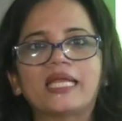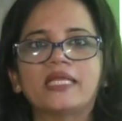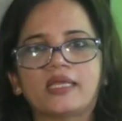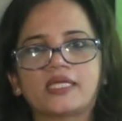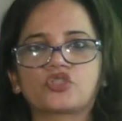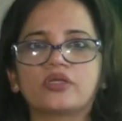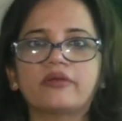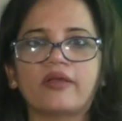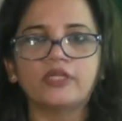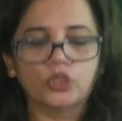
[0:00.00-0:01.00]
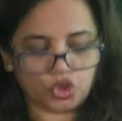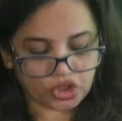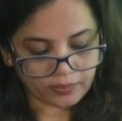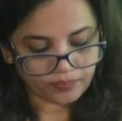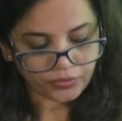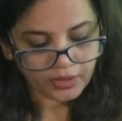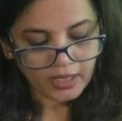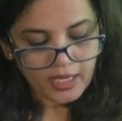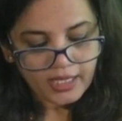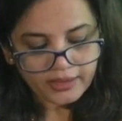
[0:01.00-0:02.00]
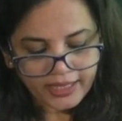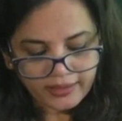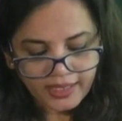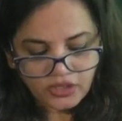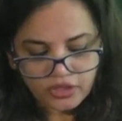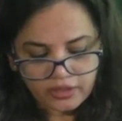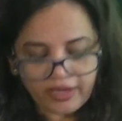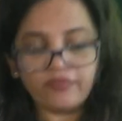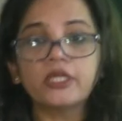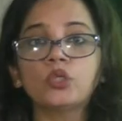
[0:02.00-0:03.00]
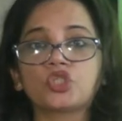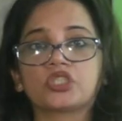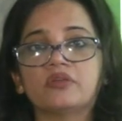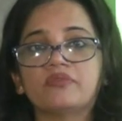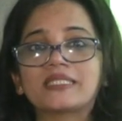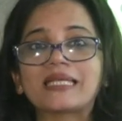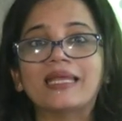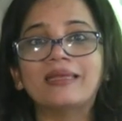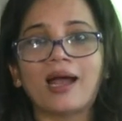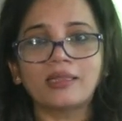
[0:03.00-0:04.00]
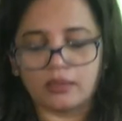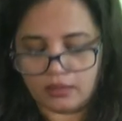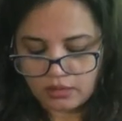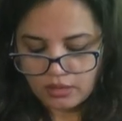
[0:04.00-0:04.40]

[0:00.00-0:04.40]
the Industrial Revolution. The Industrial Revolution was another